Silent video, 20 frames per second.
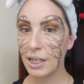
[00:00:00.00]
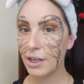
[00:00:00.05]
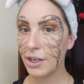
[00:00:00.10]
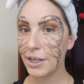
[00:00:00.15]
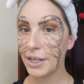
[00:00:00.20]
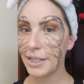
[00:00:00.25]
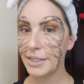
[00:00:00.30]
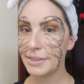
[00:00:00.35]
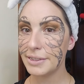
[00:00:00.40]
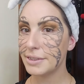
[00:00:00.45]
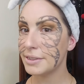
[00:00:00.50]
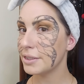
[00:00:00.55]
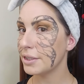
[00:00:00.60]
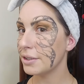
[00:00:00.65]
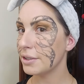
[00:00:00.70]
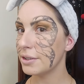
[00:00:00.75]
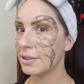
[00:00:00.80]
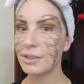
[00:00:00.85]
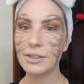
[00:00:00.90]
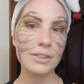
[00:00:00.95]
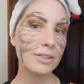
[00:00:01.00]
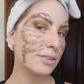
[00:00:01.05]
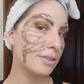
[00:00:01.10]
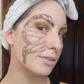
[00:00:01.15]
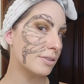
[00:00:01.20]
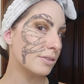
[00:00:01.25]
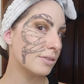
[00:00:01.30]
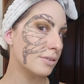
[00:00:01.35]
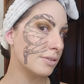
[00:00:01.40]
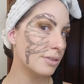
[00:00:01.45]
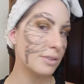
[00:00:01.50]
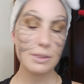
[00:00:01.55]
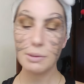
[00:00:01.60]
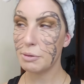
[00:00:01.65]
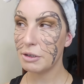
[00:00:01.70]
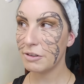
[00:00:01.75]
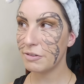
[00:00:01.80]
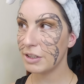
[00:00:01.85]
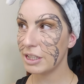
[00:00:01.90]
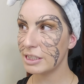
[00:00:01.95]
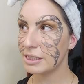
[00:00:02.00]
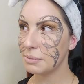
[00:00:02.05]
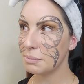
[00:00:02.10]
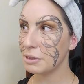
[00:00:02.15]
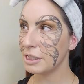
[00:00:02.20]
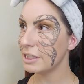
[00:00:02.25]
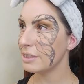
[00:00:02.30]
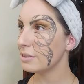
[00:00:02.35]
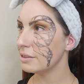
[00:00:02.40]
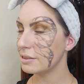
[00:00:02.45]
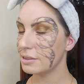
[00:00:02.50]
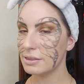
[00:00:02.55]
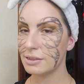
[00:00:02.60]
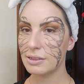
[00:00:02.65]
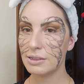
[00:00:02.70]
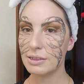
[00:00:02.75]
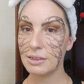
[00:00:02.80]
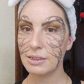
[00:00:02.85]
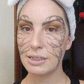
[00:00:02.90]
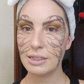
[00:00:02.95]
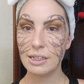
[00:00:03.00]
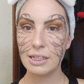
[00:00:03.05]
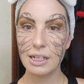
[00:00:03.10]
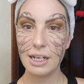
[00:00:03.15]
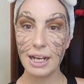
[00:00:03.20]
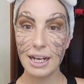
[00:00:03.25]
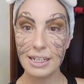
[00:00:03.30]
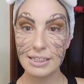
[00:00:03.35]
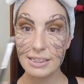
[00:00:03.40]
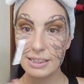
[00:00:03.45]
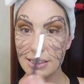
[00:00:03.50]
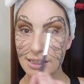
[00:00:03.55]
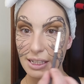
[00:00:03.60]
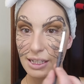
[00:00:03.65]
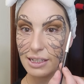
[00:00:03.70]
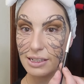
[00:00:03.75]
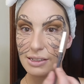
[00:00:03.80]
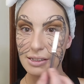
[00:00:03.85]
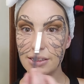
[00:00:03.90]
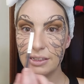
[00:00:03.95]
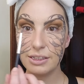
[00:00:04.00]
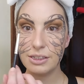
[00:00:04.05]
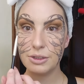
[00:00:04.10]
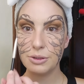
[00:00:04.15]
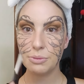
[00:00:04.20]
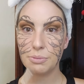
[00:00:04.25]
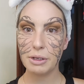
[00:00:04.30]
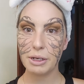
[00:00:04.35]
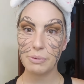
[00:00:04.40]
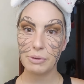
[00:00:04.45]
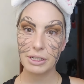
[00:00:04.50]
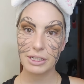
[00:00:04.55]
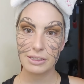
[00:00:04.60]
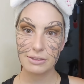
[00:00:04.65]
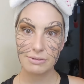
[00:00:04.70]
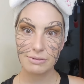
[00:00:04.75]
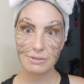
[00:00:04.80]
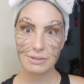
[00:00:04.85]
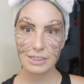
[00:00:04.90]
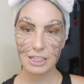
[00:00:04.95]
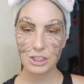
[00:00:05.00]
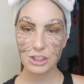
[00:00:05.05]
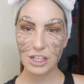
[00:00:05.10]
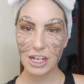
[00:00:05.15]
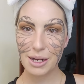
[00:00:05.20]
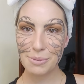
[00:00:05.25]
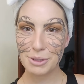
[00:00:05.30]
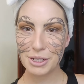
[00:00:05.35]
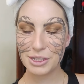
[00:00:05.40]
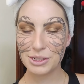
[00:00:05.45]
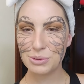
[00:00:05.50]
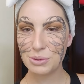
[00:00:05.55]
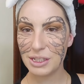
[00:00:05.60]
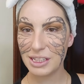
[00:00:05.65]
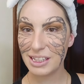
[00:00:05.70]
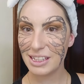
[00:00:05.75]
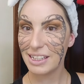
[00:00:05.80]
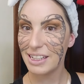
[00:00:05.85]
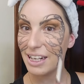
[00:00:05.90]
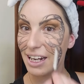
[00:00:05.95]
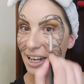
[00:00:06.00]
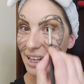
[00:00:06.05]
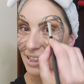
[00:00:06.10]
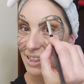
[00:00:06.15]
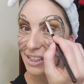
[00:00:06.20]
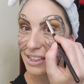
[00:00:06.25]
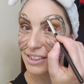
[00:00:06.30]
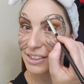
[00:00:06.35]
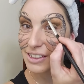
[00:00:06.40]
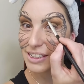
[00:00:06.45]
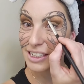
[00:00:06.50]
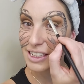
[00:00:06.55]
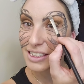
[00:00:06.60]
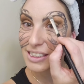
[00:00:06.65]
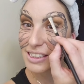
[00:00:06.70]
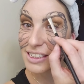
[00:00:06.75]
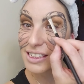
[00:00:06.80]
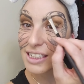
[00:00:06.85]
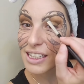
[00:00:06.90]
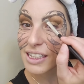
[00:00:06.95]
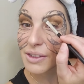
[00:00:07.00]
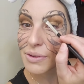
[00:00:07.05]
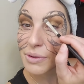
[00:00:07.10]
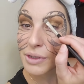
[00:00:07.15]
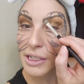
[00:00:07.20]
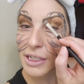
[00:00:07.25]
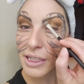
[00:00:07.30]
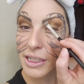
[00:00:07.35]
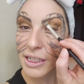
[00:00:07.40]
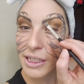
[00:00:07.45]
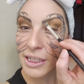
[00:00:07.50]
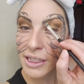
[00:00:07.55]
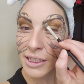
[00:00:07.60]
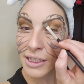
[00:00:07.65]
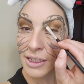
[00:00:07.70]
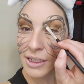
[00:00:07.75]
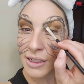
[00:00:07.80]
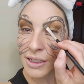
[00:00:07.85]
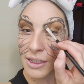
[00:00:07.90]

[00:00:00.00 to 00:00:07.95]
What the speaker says: Alright, so the butterfly's in place. As I said, you may want to get your eyebrows with the eyeliner, and that's exactly what I did.